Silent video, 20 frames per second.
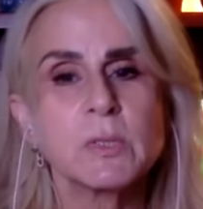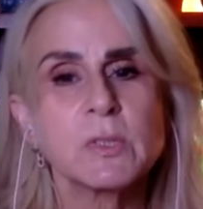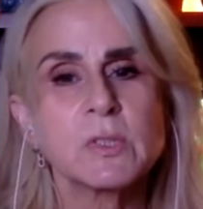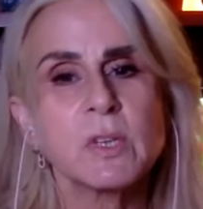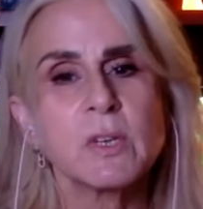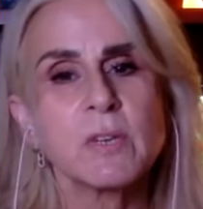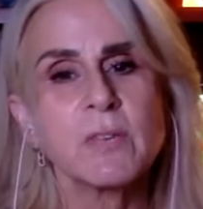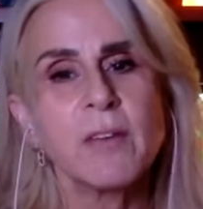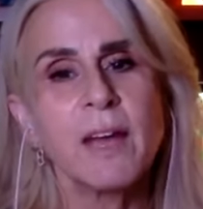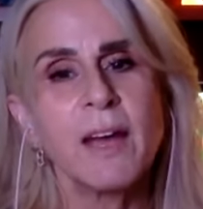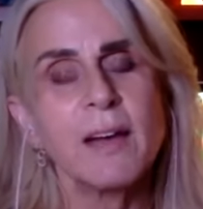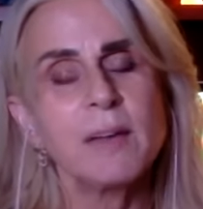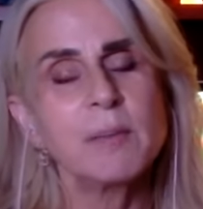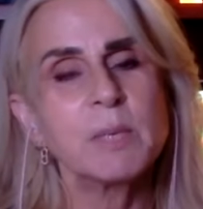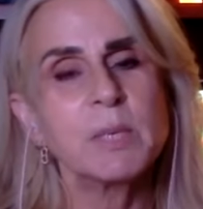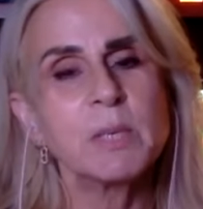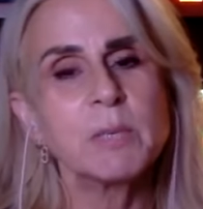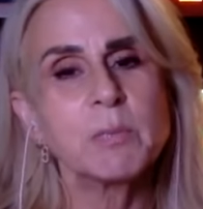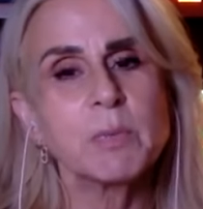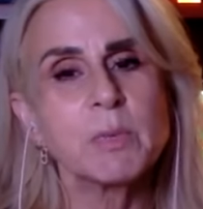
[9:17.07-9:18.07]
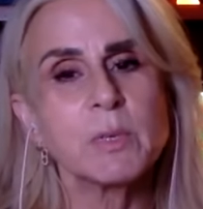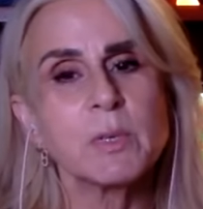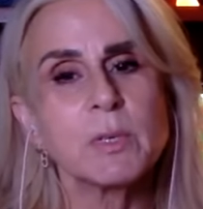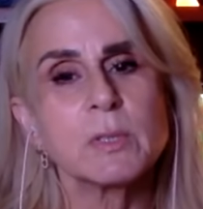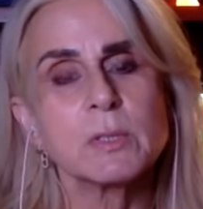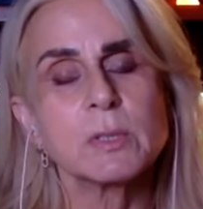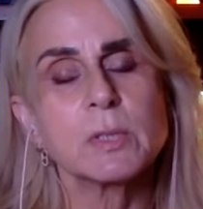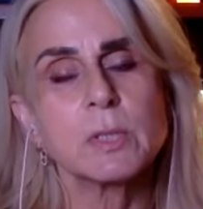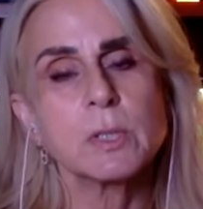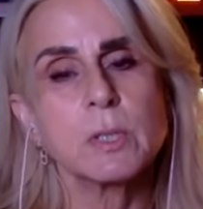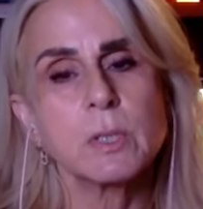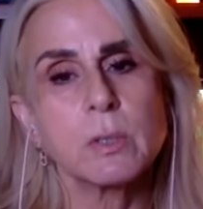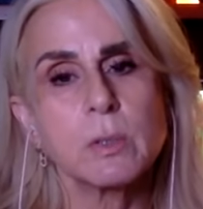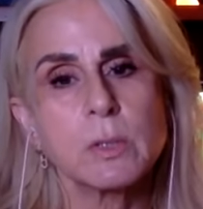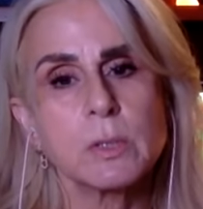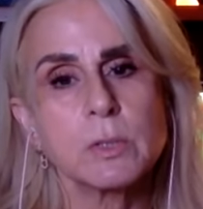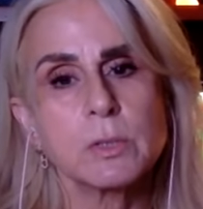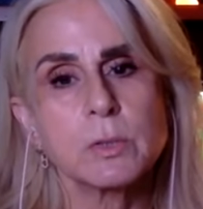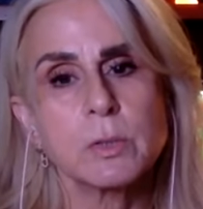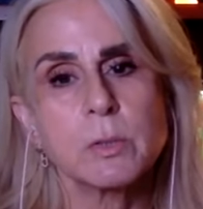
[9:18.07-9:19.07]
So I've had people, you know,
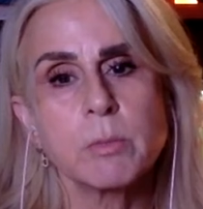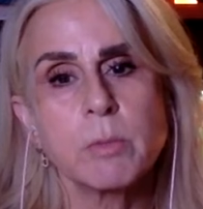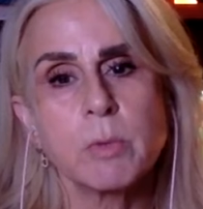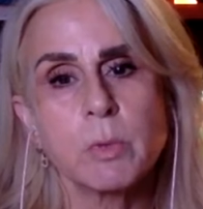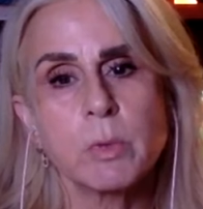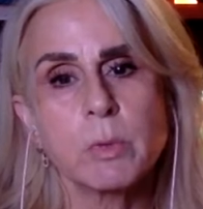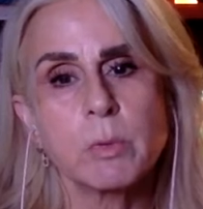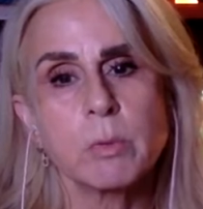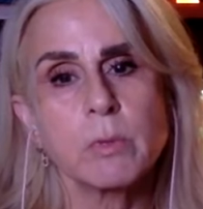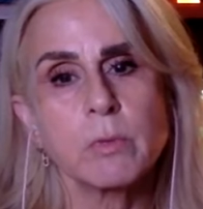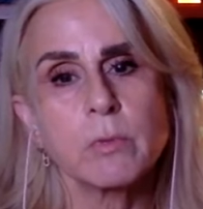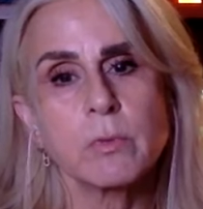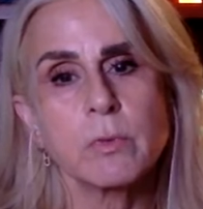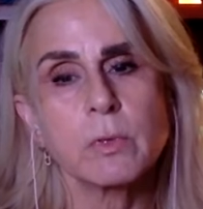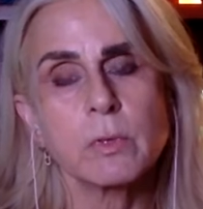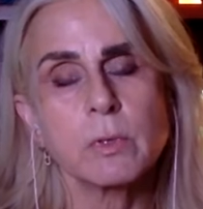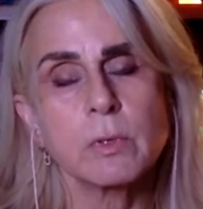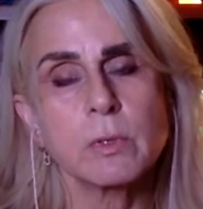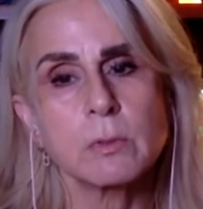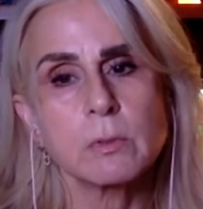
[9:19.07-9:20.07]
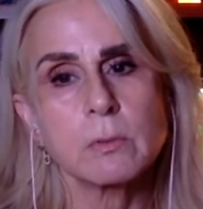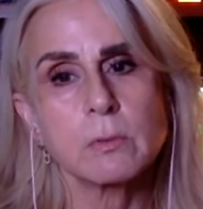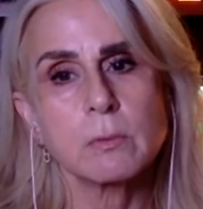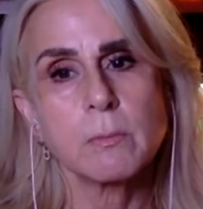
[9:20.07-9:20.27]
in treatment with me for,